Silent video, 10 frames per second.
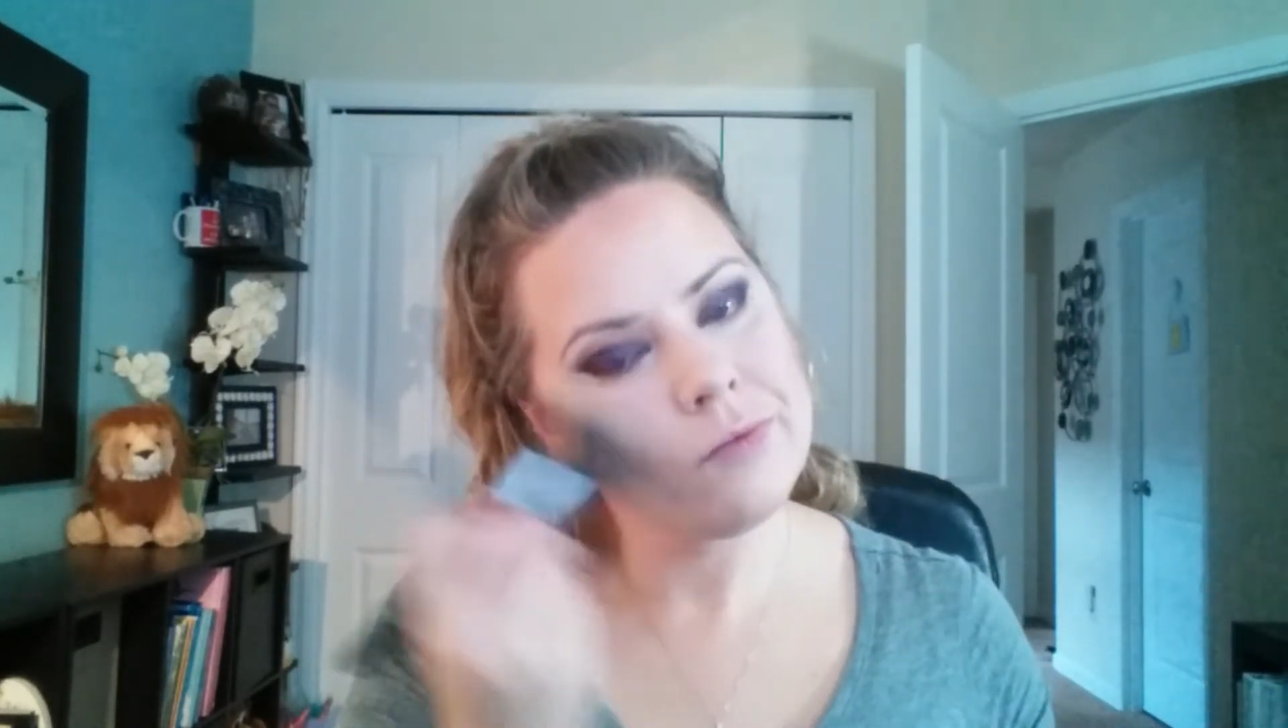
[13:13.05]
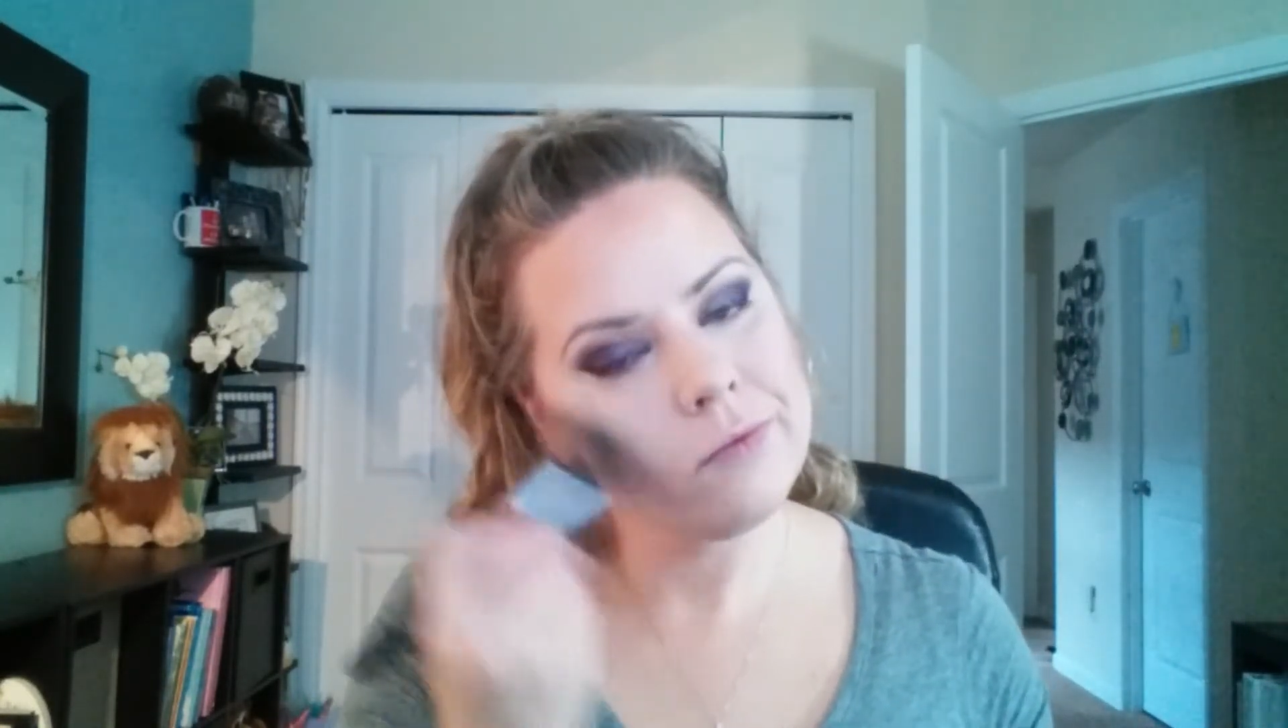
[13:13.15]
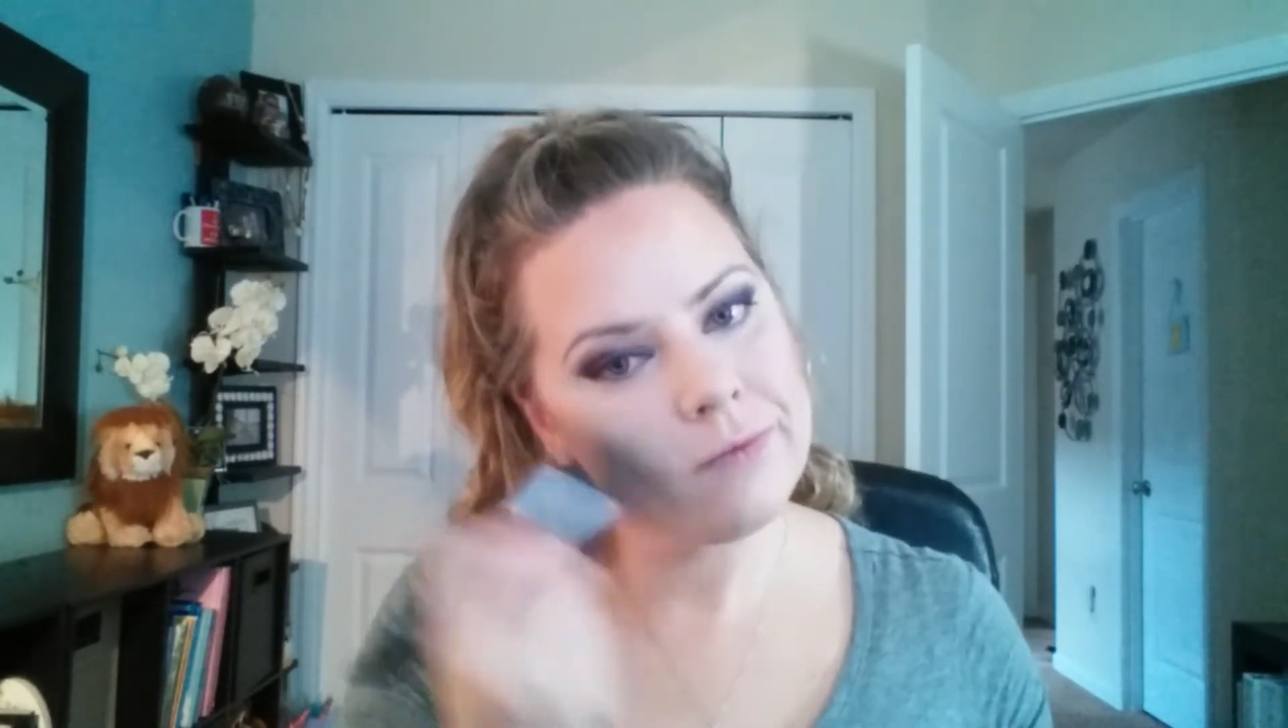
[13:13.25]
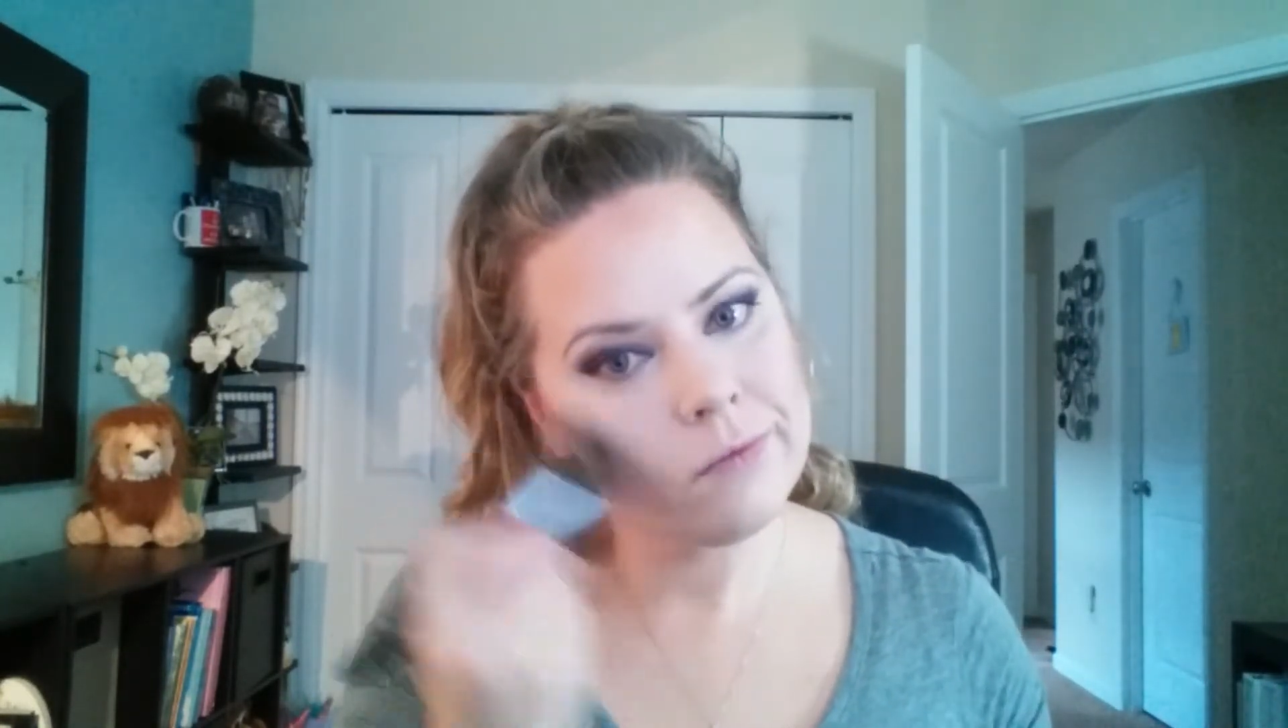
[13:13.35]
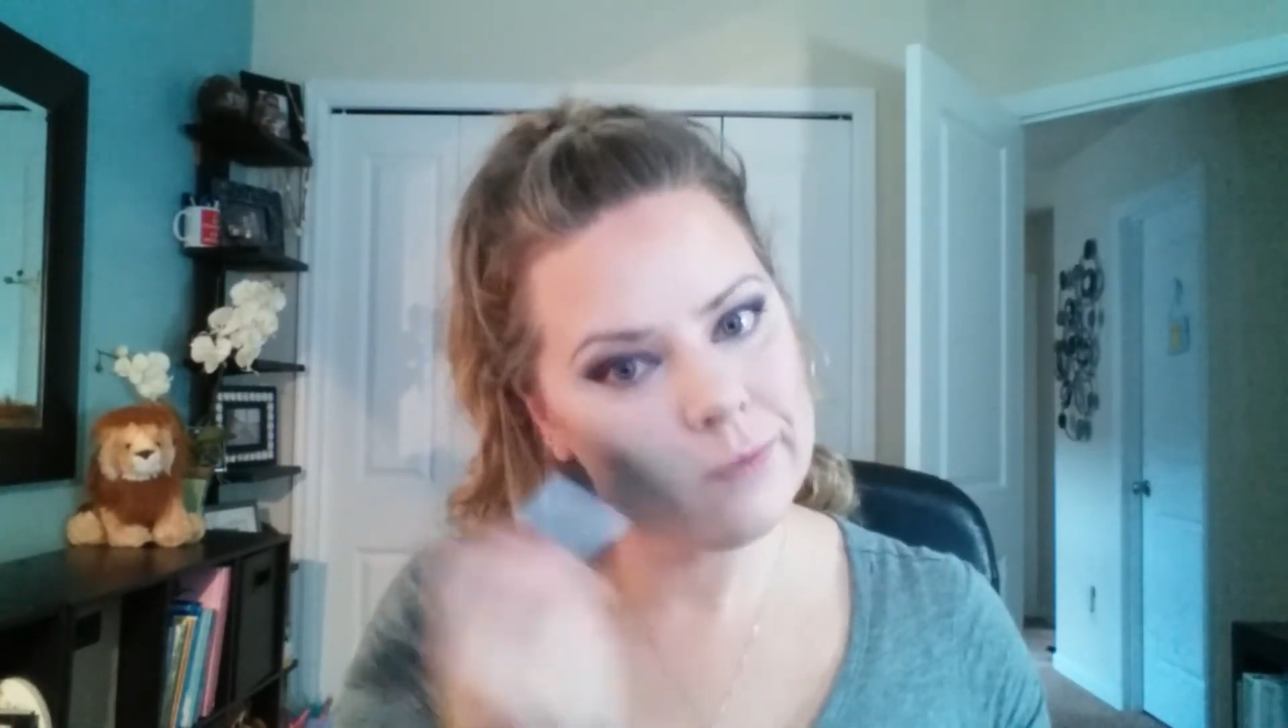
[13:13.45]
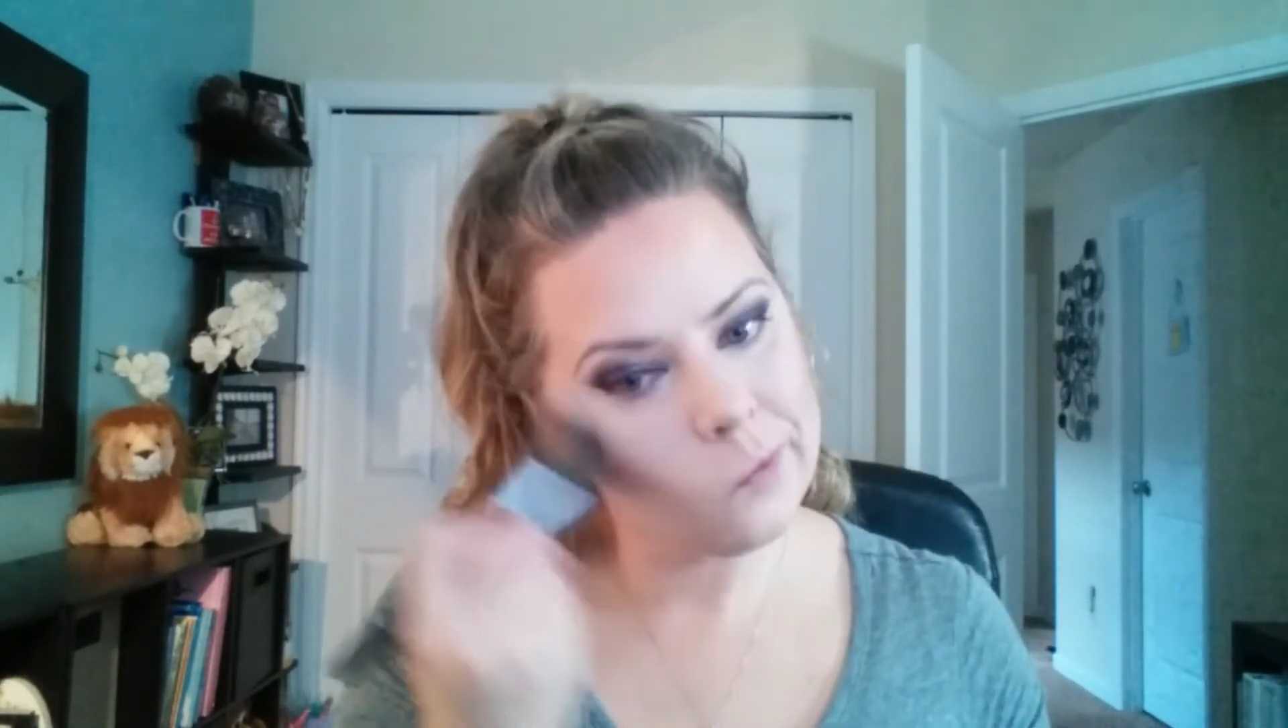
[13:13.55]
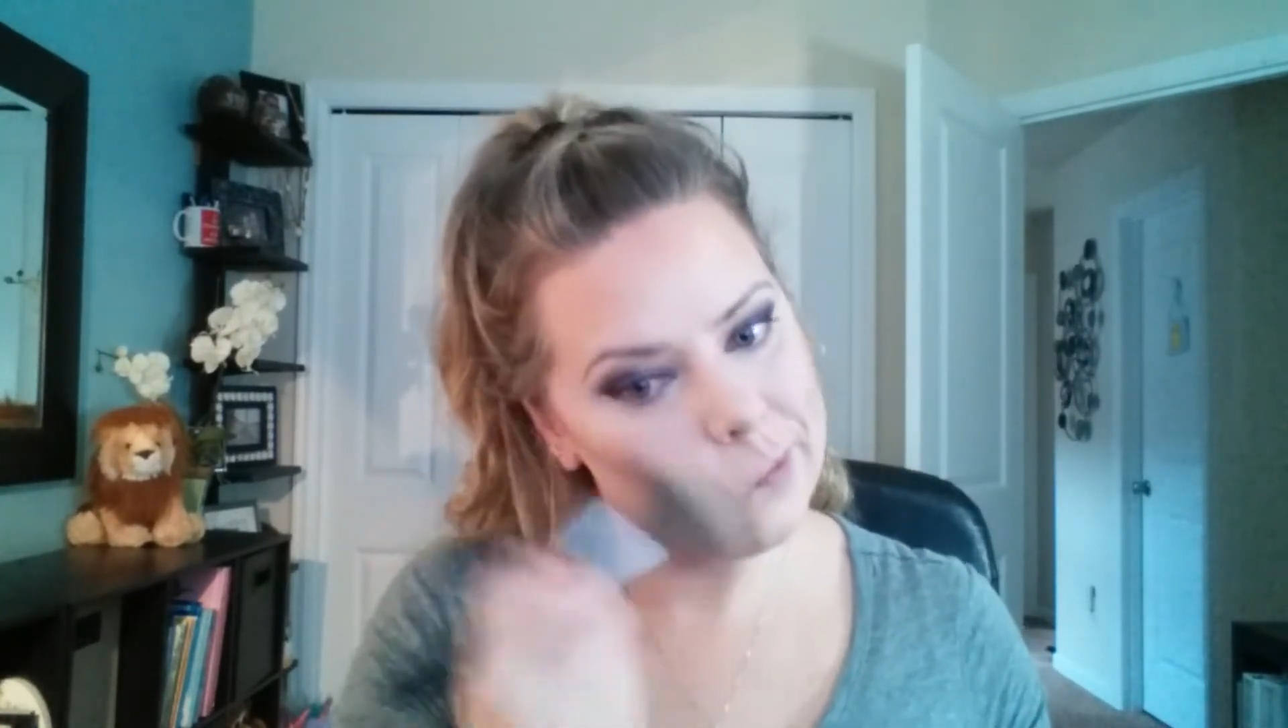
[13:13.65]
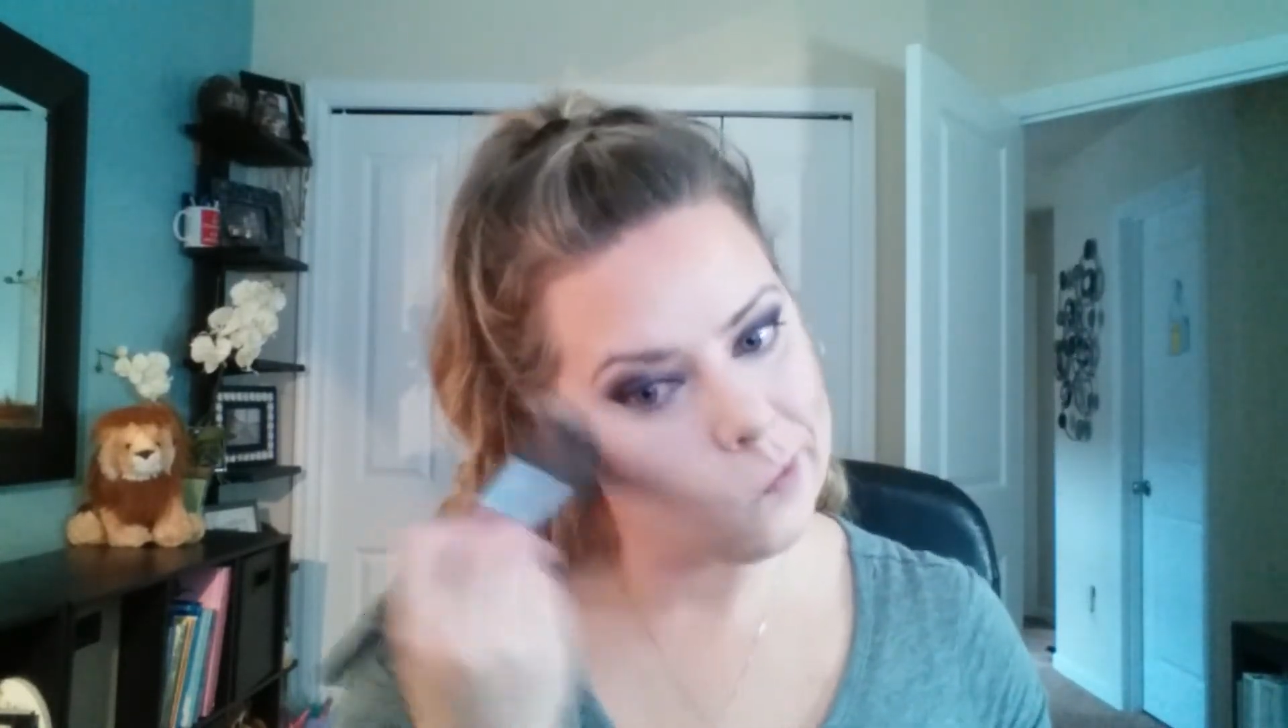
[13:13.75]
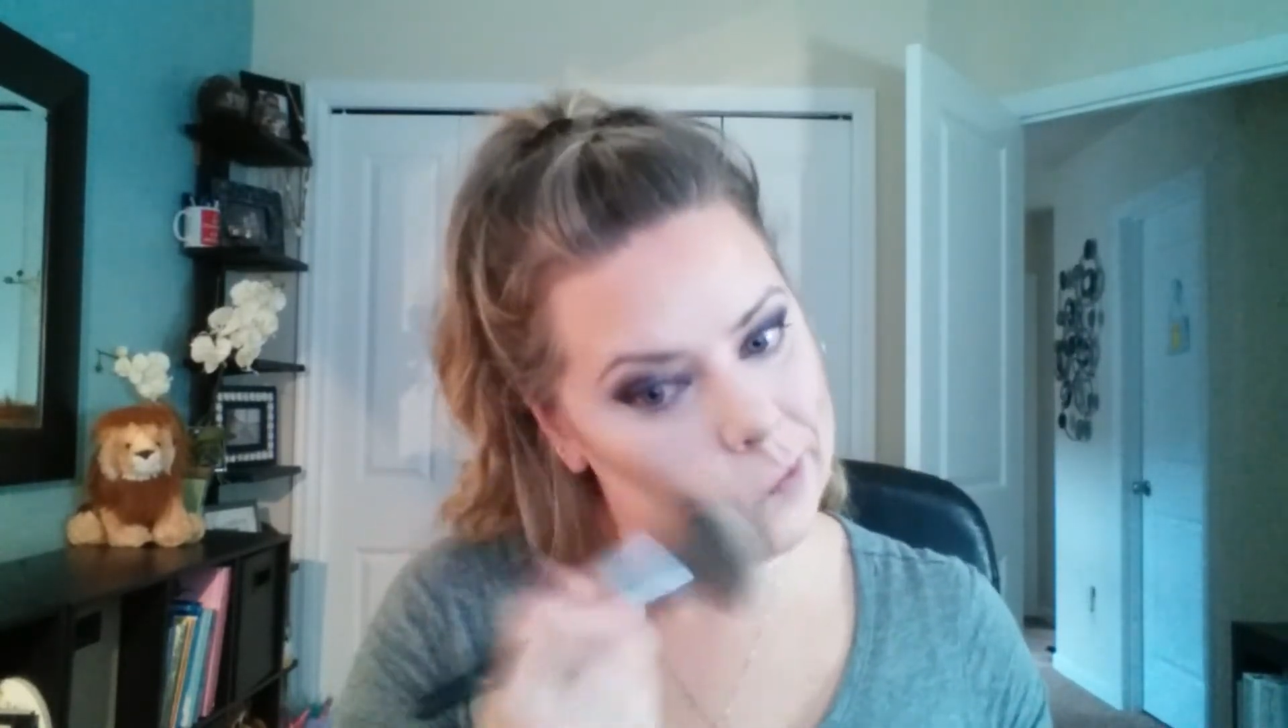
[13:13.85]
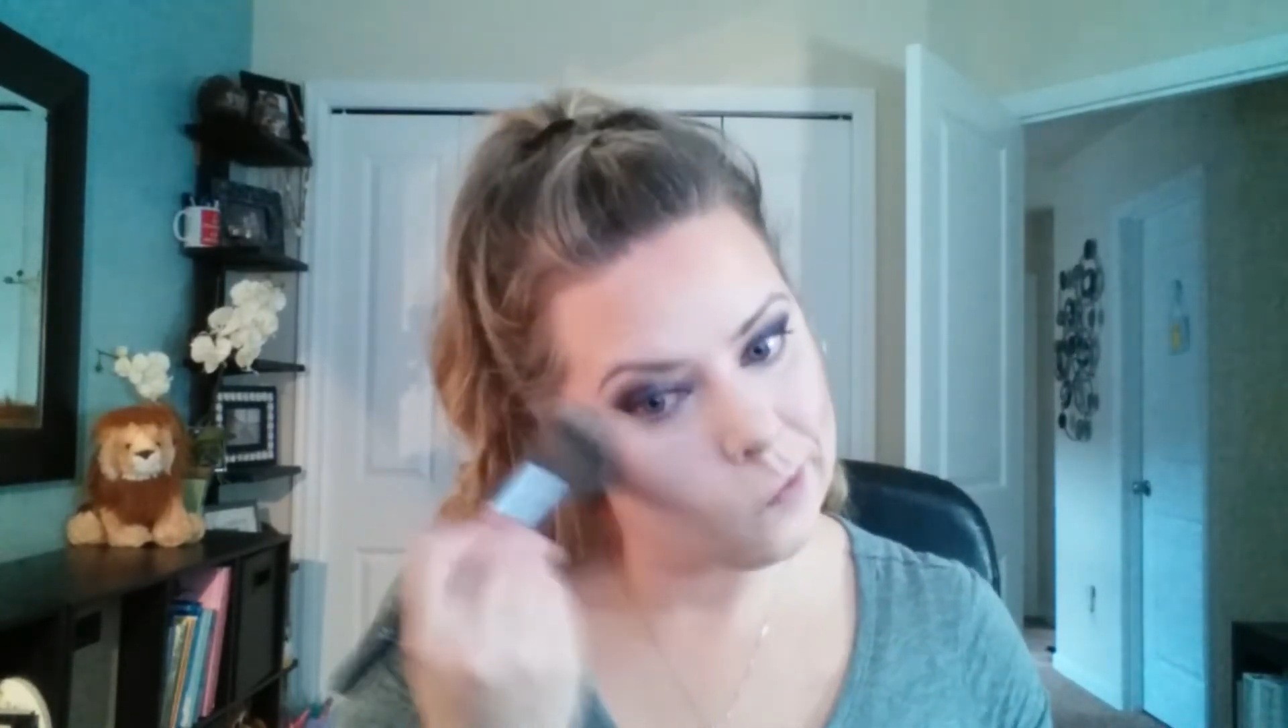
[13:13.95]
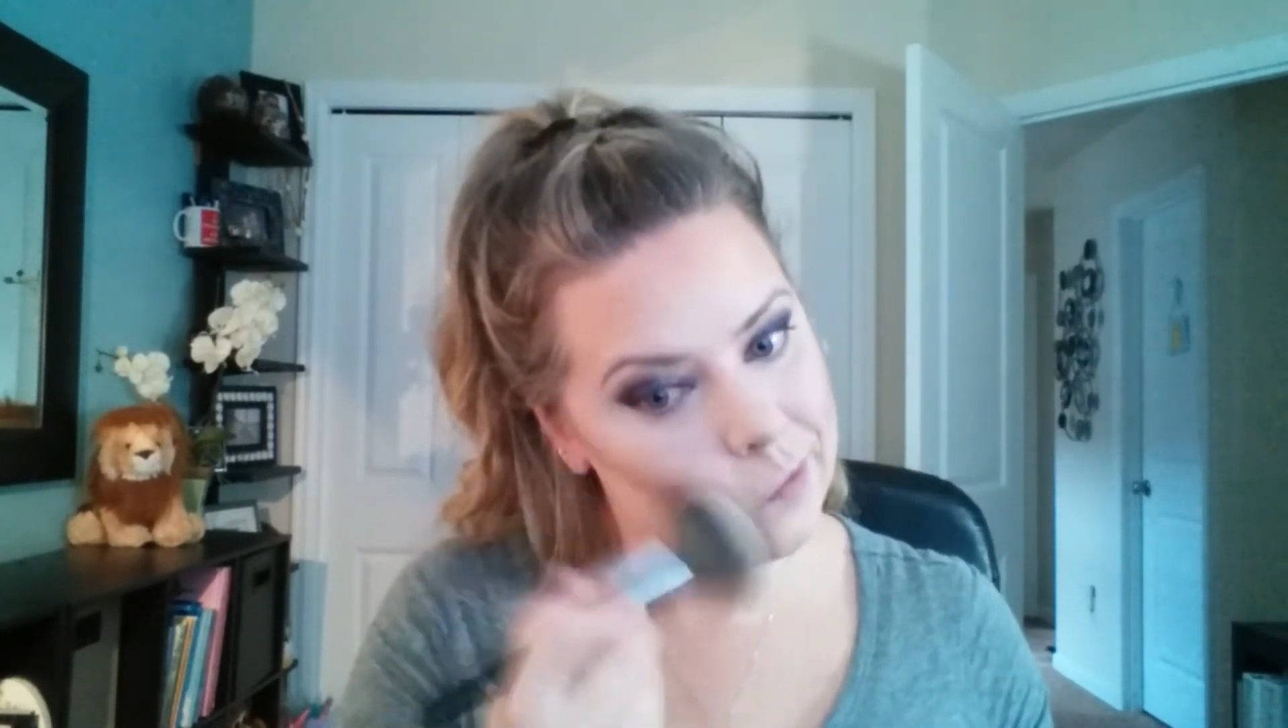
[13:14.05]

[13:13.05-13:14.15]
that